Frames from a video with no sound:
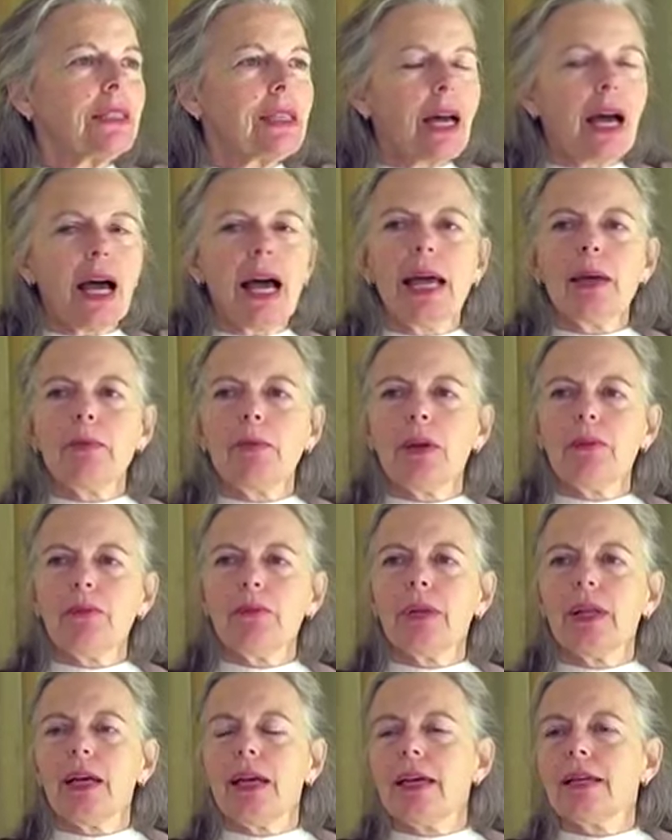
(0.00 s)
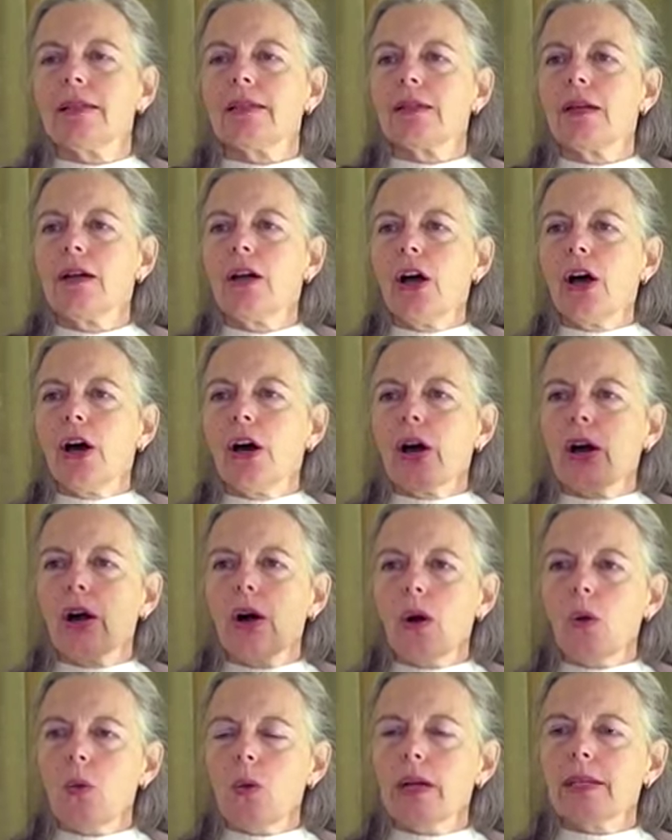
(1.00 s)
Time and place are
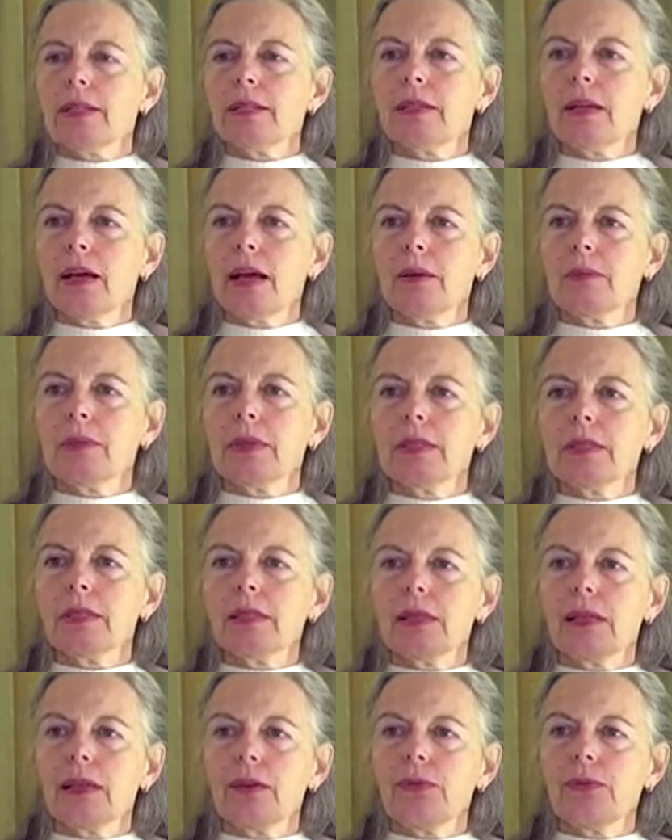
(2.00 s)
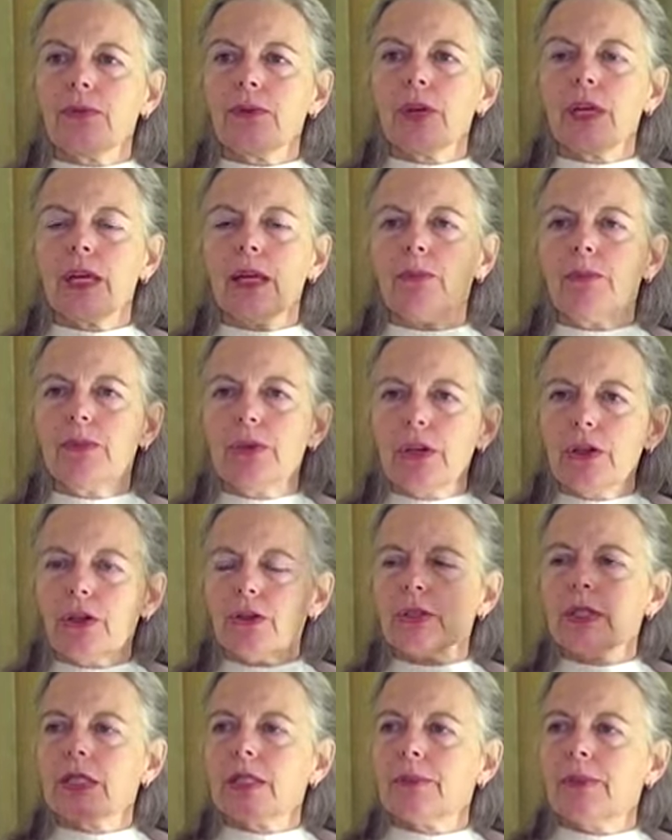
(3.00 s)
always timelessly free.
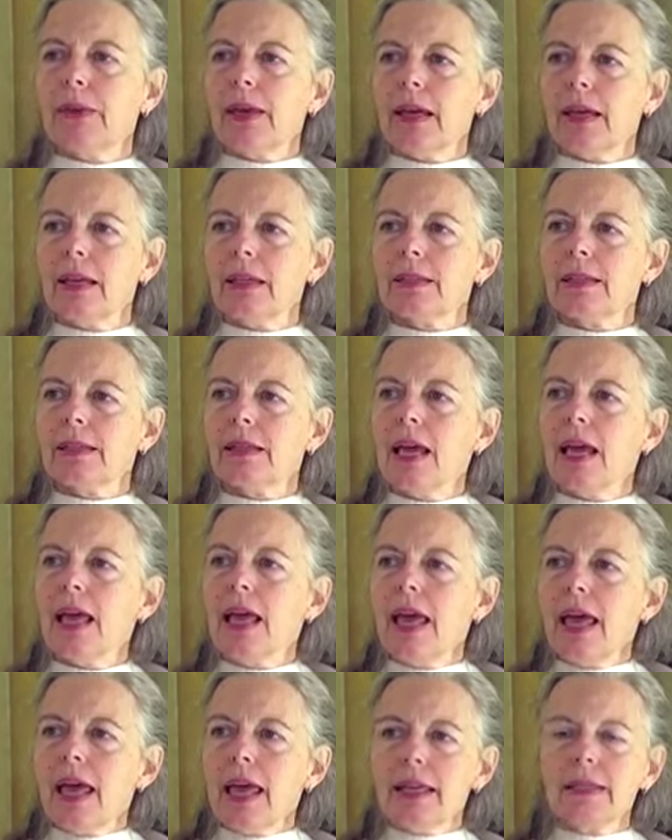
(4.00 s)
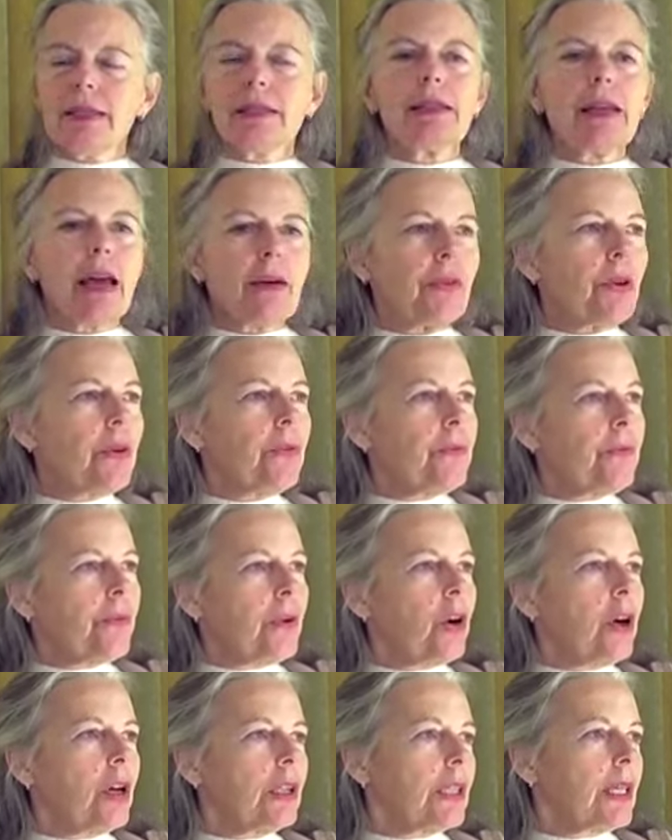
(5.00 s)
Pure space has never
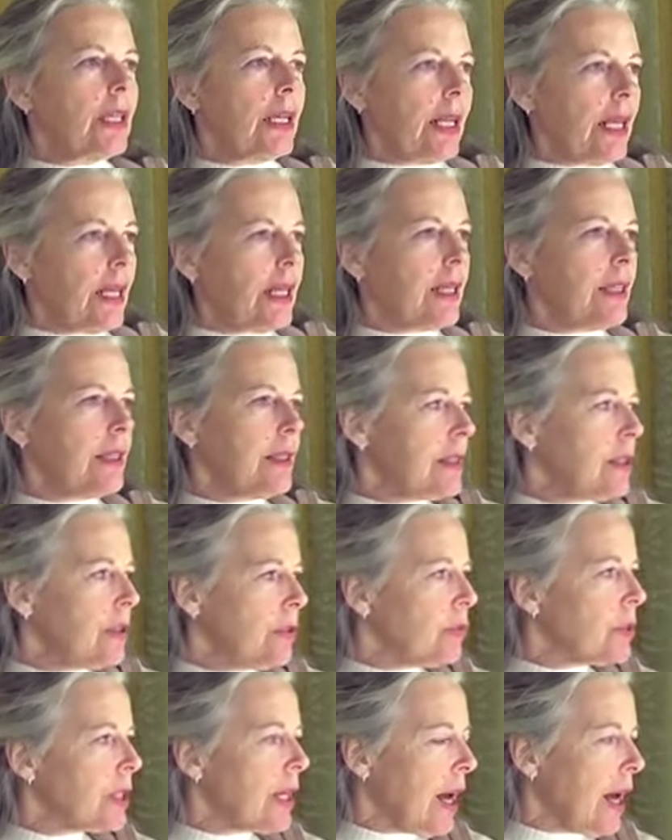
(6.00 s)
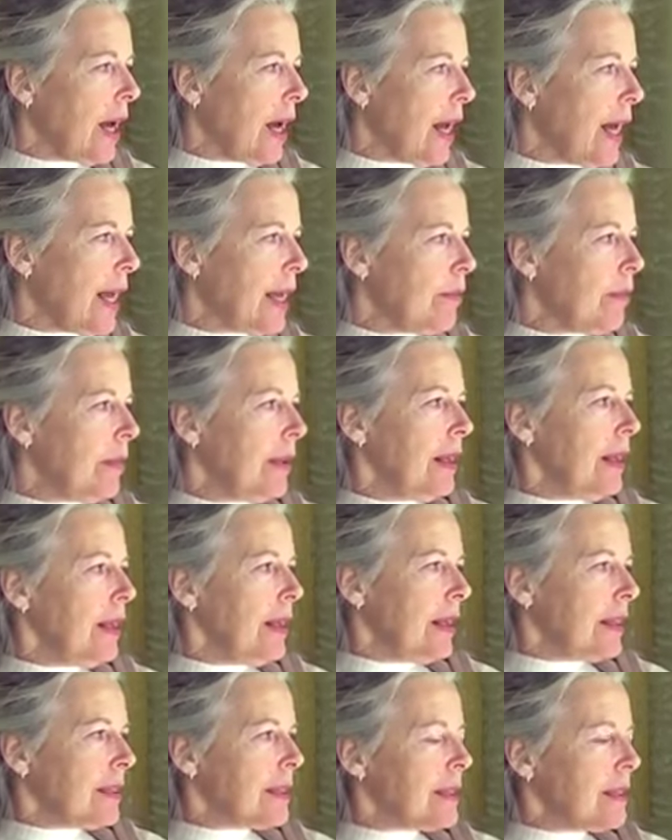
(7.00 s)
fallen into time.
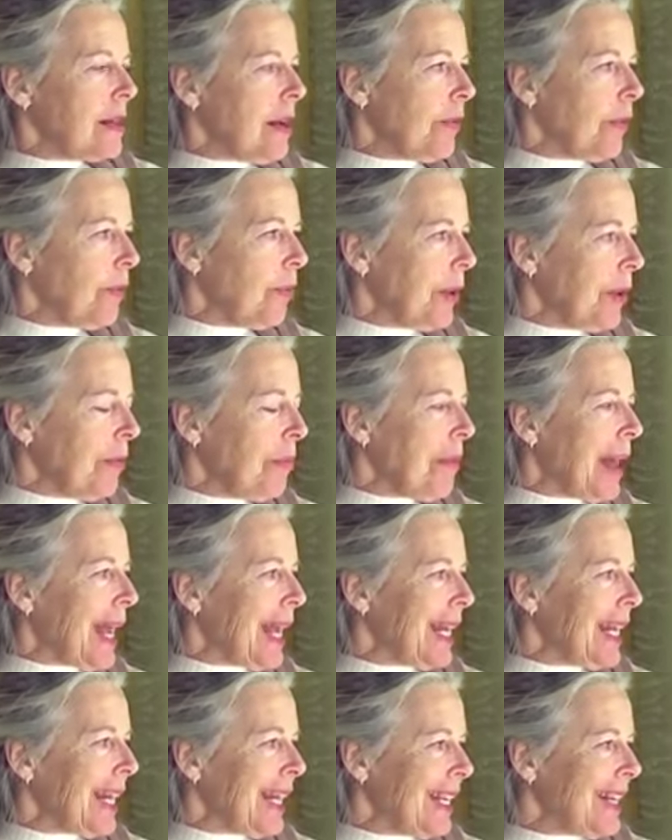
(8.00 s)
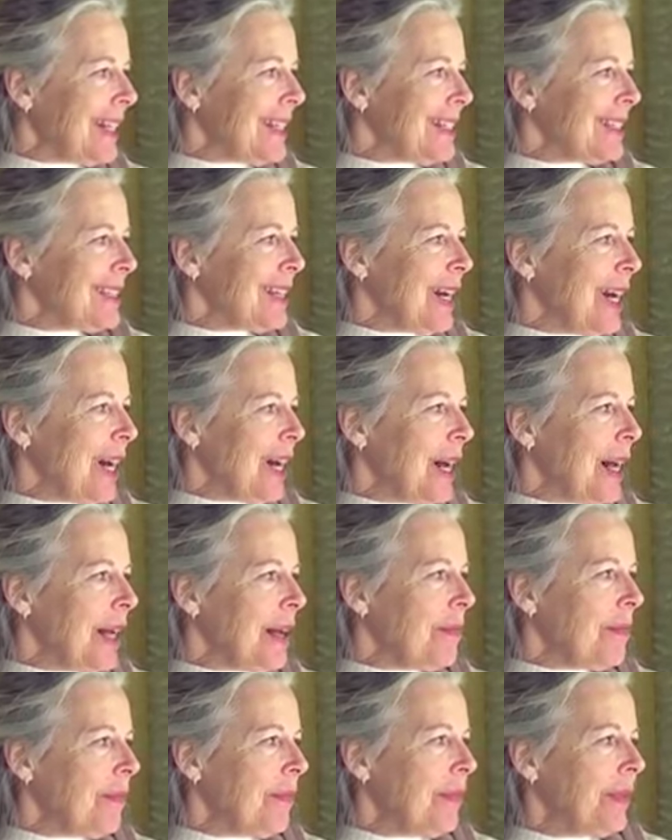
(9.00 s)
It's never been made into
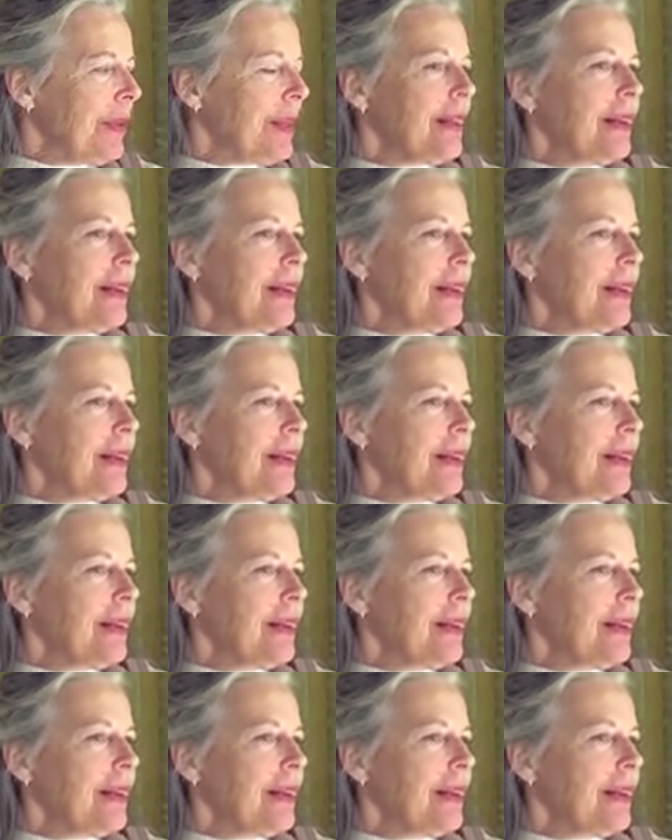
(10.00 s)
time.